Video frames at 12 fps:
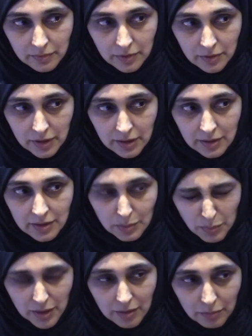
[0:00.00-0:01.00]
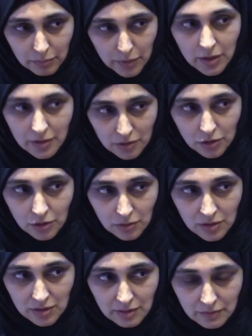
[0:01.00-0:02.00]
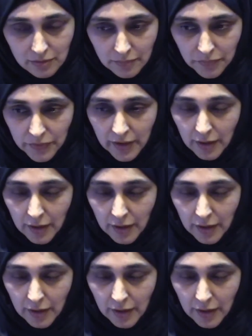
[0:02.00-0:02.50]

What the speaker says: okay, that's being persecuted even.